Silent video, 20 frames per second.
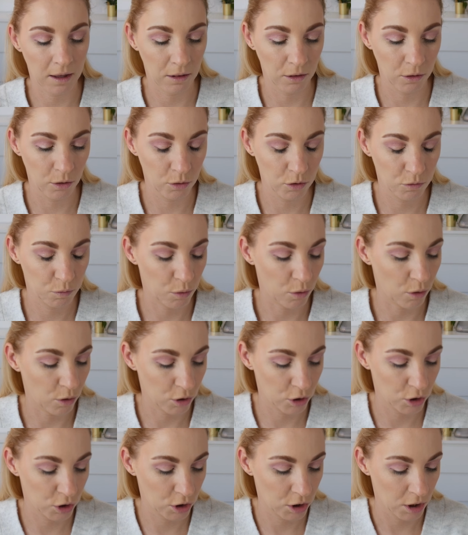a loose
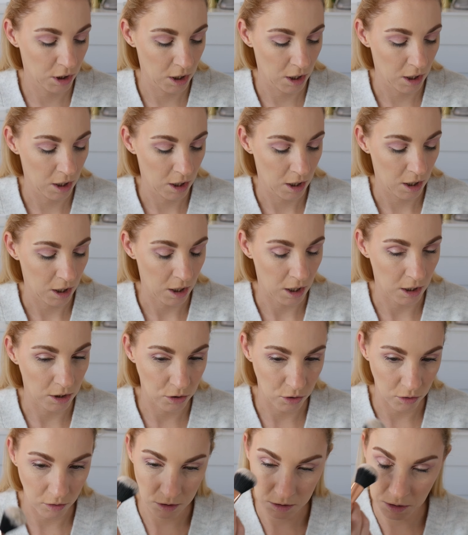brush and
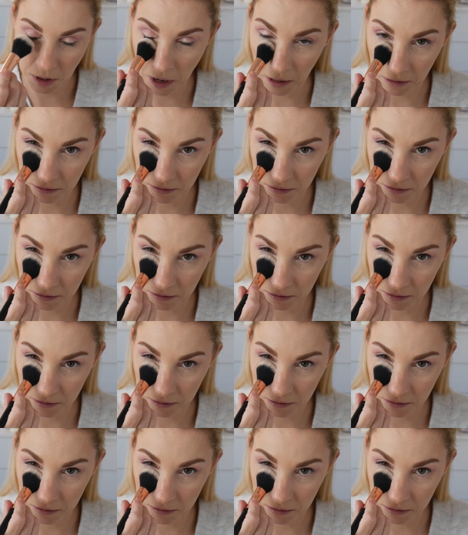just